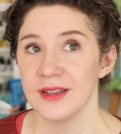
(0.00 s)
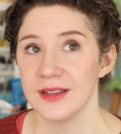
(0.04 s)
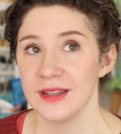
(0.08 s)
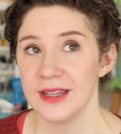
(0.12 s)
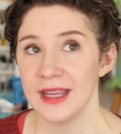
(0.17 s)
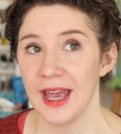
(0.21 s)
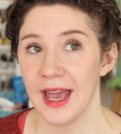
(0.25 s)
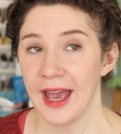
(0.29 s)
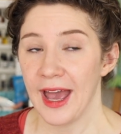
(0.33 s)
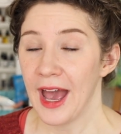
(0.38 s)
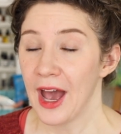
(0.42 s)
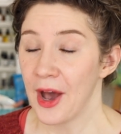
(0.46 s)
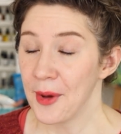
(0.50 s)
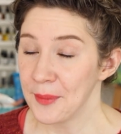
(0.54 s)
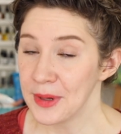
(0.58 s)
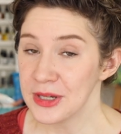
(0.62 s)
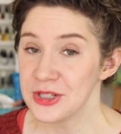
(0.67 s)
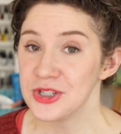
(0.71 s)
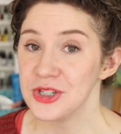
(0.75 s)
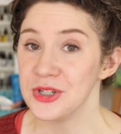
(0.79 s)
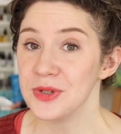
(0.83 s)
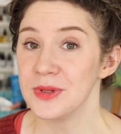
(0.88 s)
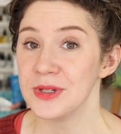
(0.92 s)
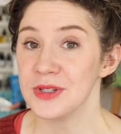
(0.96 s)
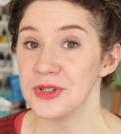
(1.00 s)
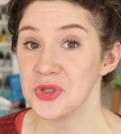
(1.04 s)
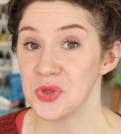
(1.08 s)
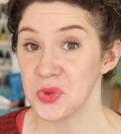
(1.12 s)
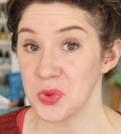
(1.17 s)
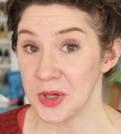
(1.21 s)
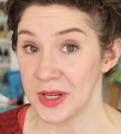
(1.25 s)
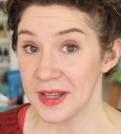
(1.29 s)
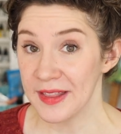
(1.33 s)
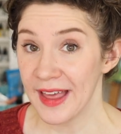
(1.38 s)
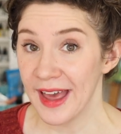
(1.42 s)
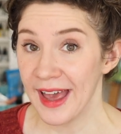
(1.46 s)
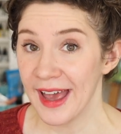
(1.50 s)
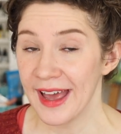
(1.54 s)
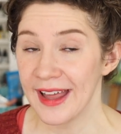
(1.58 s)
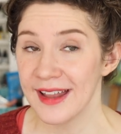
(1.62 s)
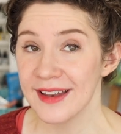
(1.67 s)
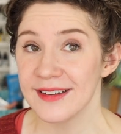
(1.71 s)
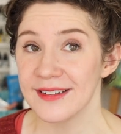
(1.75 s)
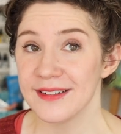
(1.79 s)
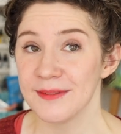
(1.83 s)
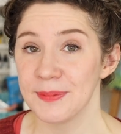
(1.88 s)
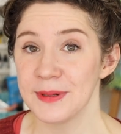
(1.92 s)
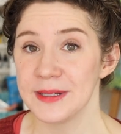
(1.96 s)
yeah, how much you enjoy that
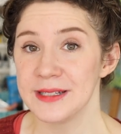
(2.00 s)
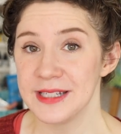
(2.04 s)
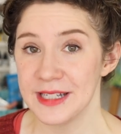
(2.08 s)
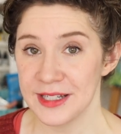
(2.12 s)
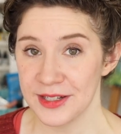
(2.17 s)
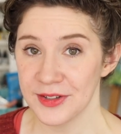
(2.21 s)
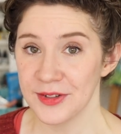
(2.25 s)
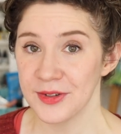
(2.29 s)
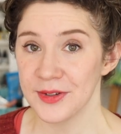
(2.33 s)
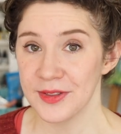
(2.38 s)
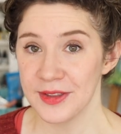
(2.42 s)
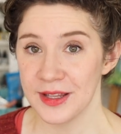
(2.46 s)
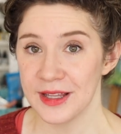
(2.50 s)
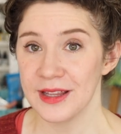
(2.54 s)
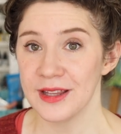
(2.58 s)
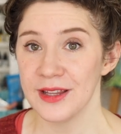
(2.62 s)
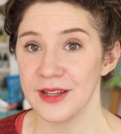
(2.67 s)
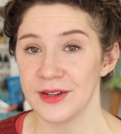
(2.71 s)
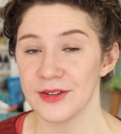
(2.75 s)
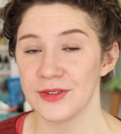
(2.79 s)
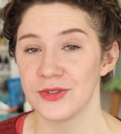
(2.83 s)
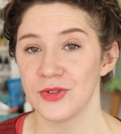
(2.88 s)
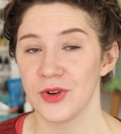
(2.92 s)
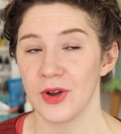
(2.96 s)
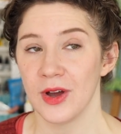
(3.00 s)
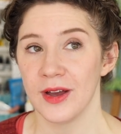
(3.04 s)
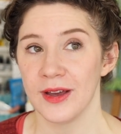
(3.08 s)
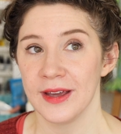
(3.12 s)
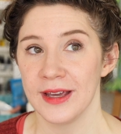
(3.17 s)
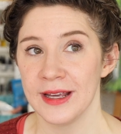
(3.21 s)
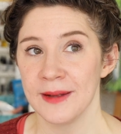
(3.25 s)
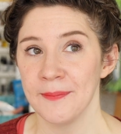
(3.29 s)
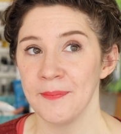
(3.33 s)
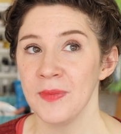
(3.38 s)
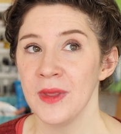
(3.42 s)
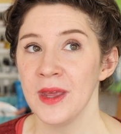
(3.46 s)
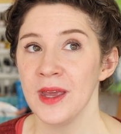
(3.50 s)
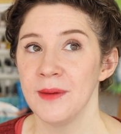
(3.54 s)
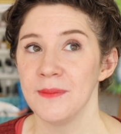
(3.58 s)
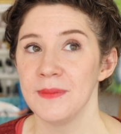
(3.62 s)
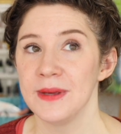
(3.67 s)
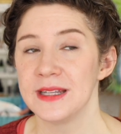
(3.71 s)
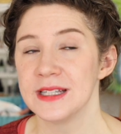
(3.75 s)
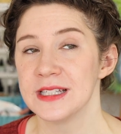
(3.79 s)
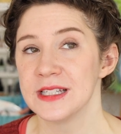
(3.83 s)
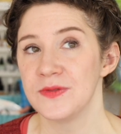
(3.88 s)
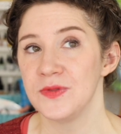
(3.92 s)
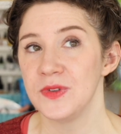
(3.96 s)
particular thing that you're drawing.
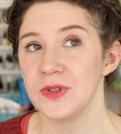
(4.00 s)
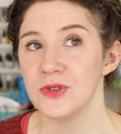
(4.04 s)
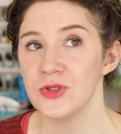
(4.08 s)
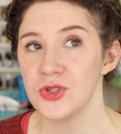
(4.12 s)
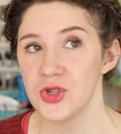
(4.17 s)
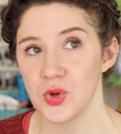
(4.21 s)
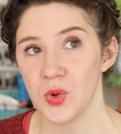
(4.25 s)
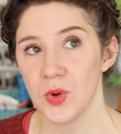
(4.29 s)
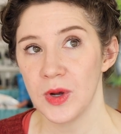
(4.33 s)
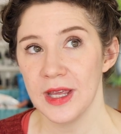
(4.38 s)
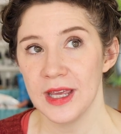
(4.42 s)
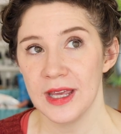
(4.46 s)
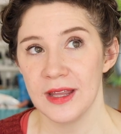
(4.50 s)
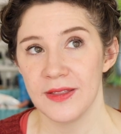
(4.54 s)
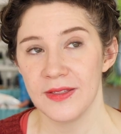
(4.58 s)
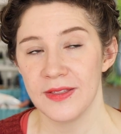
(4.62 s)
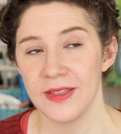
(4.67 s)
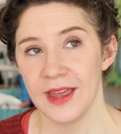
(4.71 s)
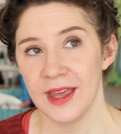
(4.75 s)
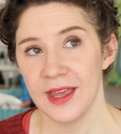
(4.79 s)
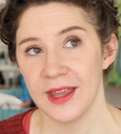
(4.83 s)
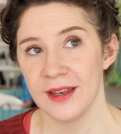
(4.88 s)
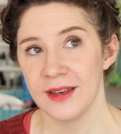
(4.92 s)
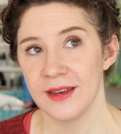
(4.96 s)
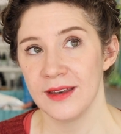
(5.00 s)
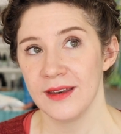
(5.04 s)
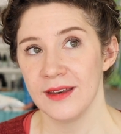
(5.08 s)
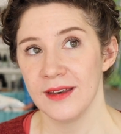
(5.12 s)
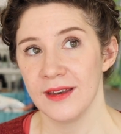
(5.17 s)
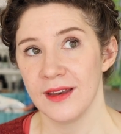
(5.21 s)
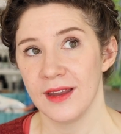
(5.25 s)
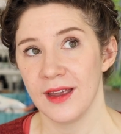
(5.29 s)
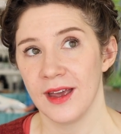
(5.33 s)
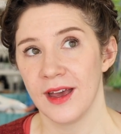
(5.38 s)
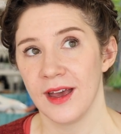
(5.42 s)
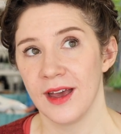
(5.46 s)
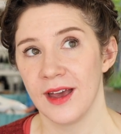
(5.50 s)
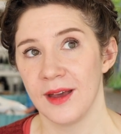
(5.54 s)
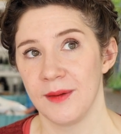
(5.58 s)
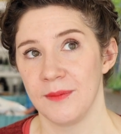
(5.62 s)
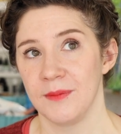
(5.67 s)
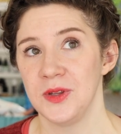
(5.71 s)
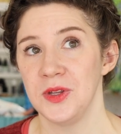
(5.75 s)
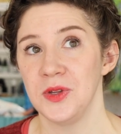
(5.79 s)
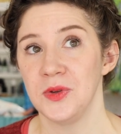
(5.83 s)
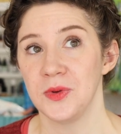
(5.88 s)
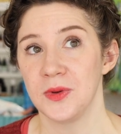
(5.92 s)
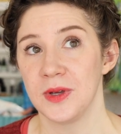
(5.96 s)
Because if you enjoy it, then
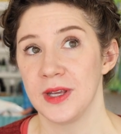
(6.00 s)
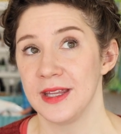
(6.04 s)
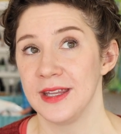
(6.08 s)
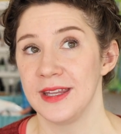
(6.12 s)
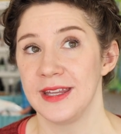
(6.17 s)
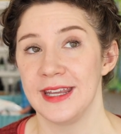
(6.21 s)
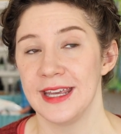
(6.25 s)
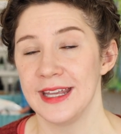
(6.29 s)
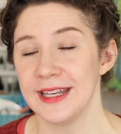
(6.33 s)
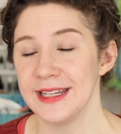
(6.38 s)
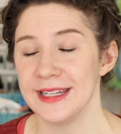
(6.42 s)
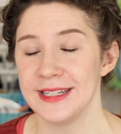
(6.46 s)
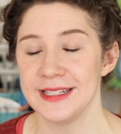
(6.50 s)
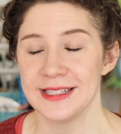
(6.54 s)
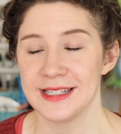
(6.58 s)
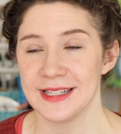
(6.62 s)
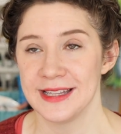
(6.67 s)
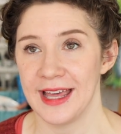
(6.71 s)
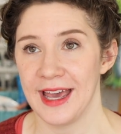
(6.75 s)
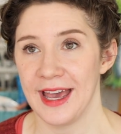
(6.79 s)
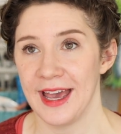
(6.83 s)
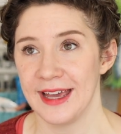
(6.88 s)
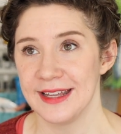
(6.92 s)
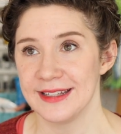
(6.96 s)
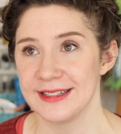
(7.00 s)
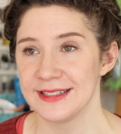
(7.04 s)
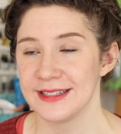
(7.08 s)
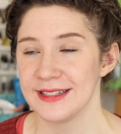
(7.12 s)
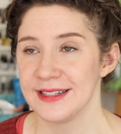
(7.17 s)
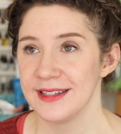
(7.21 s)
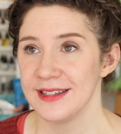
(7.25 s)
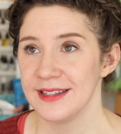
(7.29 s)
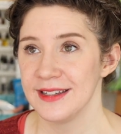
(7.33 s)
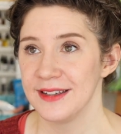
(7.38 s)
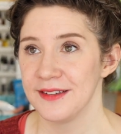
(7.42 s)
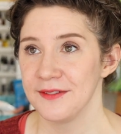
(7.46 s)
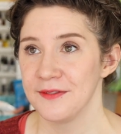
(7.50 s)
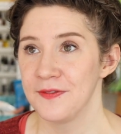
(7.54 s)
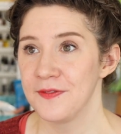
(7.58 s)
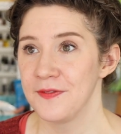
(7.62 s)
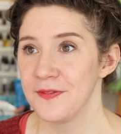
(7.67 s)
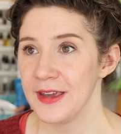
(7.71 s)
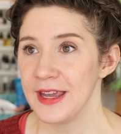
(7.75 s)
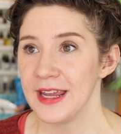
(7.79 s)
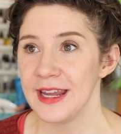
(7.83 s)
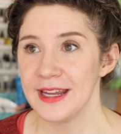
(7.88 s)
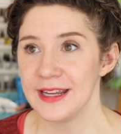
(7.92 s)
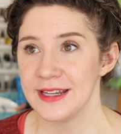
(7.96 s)
um, you can get into that
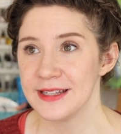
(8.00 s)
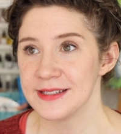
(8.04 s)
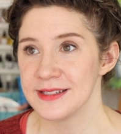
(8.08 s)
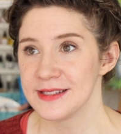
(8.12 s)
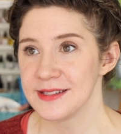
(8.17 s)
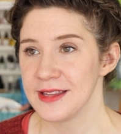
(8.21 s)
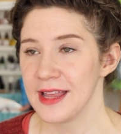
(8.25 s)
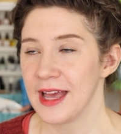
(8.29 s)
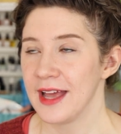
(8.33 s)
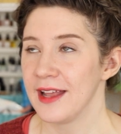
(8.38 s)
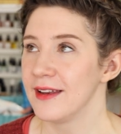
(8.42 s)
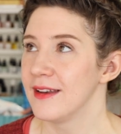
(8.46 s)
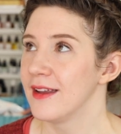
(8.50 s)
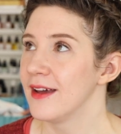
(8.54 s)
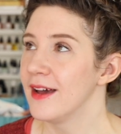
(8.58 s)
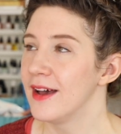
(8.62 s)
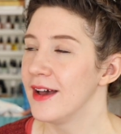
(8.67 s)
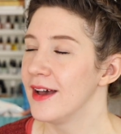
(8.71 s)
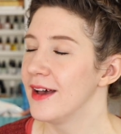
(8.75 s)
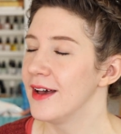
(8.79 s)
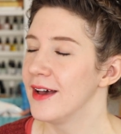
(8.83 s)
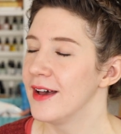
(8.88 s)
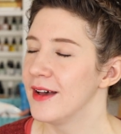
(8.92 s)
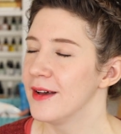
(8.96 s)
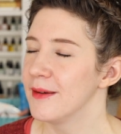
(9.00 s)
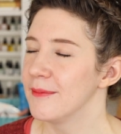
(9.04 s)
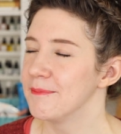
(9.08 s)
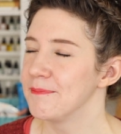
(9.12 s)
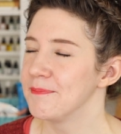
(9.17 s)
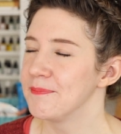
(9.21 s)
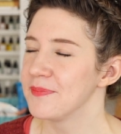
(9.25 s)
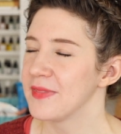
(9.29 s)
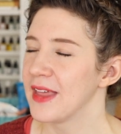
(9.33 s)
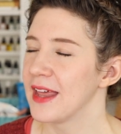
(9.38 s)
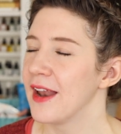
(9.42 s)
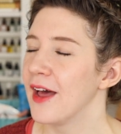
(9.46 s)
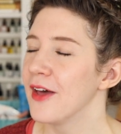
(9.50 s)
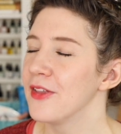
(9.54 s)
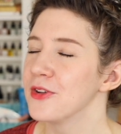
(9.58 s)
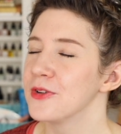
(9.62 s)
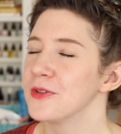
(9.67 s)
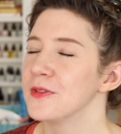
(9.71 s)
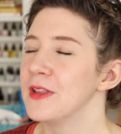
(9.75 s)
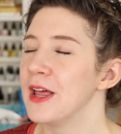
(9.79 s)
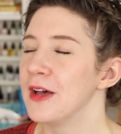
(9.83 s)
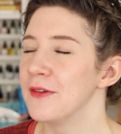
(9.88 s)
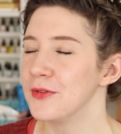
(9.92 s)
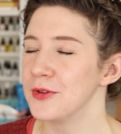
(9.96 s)
phase, that, um, that
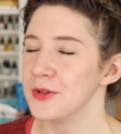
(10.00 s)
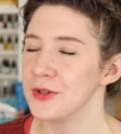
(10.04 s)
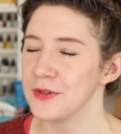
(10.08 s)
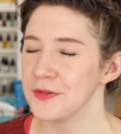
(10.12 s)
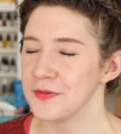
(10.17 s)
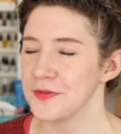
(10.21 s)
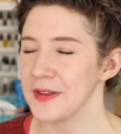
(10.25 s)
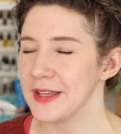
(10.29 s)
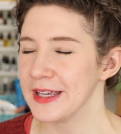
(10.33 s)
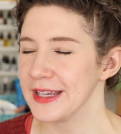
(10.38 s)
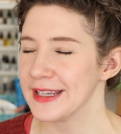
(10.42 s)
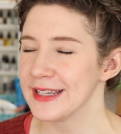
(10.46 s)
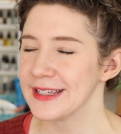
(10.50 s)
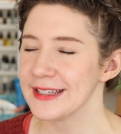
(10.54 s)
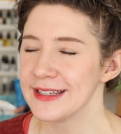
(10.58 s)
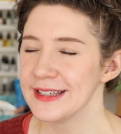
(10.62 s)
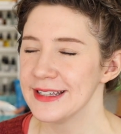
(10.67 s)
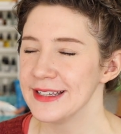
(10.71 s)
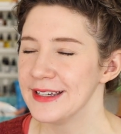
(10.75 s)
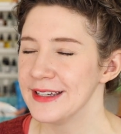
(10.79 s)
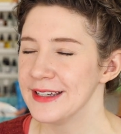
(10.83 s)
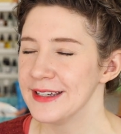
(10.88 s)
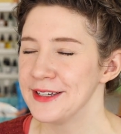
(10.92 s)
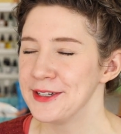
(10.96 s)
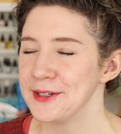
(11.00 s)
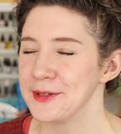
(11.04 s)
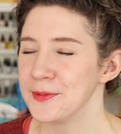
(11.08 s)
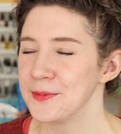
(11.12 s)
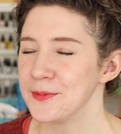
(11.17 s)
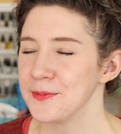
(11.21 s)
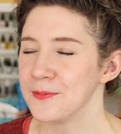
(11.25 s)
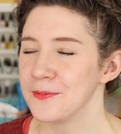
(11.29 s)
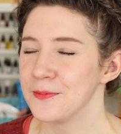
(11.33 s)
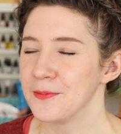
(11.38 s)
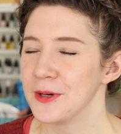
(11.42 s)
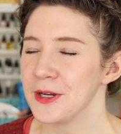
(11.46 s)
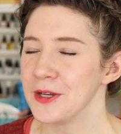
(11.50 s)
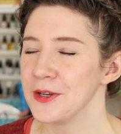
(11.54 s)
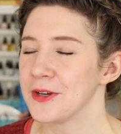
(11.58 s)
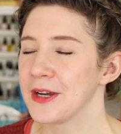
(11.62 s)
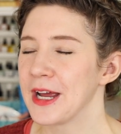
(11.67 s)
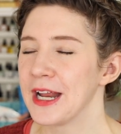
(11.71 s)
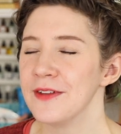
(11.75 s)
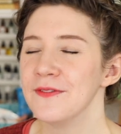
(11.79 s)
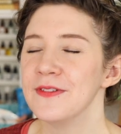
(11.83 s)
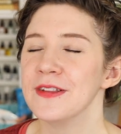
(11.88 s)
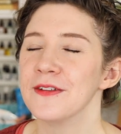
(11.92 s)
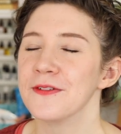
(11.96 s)
other level of like, where you're
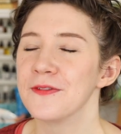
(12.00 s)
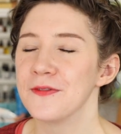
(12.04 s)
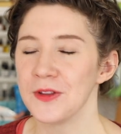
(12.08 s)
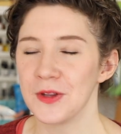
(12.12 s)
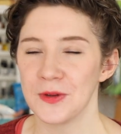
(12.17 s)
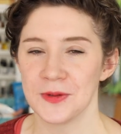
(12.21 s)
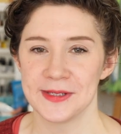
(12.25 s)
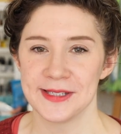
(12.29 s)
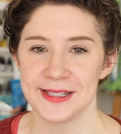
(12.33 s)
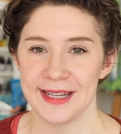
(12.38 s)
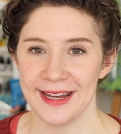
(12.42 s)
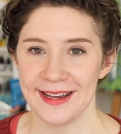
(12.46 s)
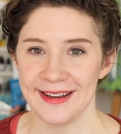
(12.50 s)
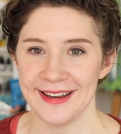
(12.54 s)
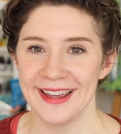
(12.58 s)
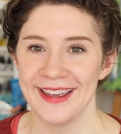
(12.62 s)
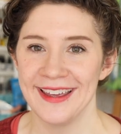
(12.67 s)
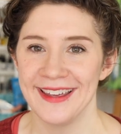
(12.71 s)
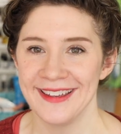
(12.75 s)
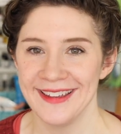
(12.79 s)
kind of in the flow state.